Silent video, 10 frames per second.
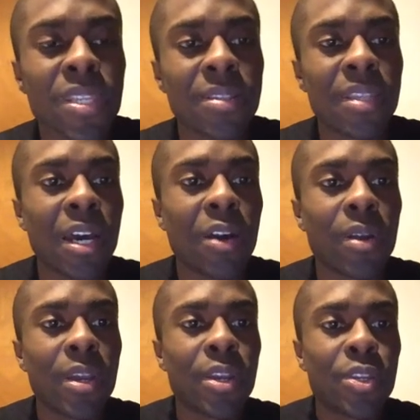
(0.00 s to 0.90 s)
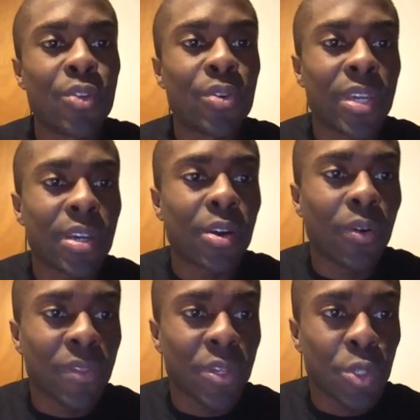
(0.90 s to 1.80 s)
Now, you can go
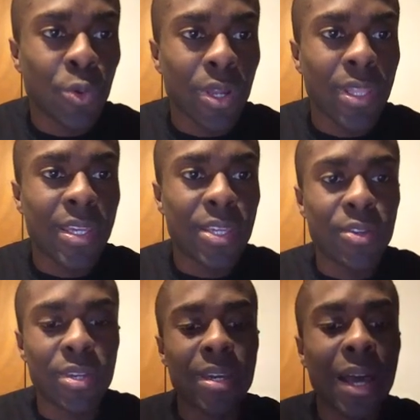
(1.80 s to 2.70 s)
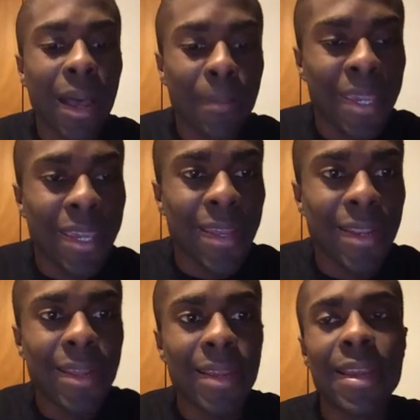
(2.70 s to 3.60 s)
for the short link, you can copy it,
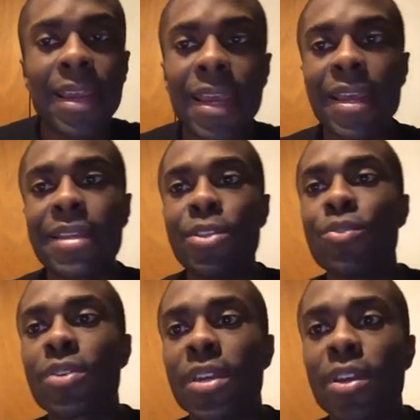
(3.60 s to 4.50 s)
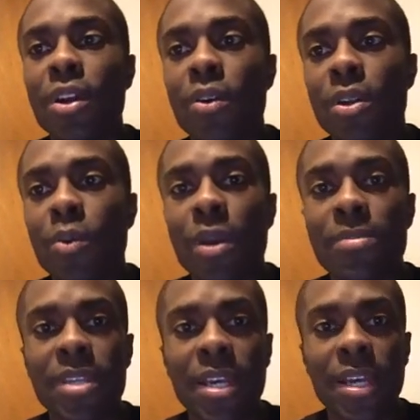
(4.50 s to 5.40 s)
and you can go on a
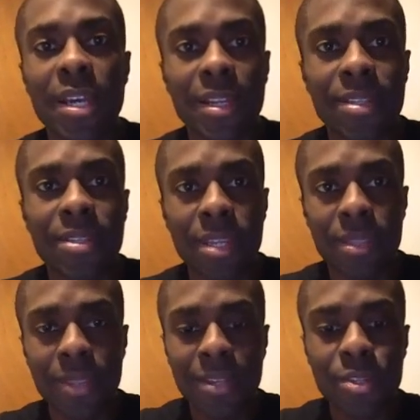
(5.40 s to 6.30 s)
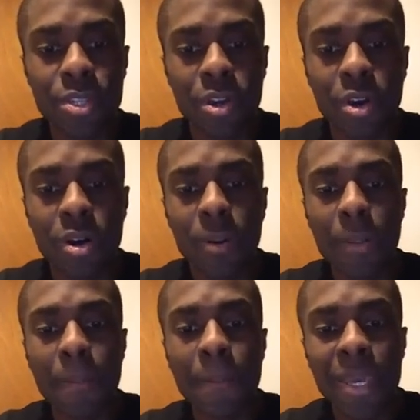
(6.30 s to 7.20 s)
website that is called
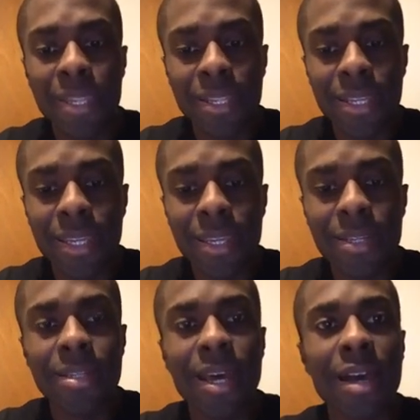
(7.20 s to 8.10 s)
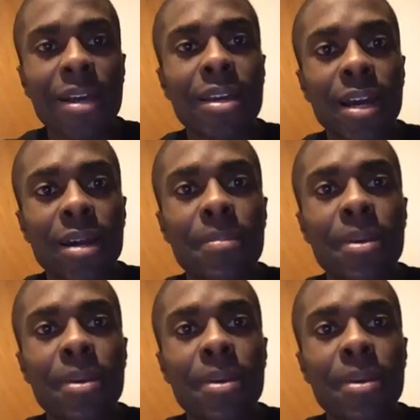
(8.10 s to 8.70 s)
bit.ly.com,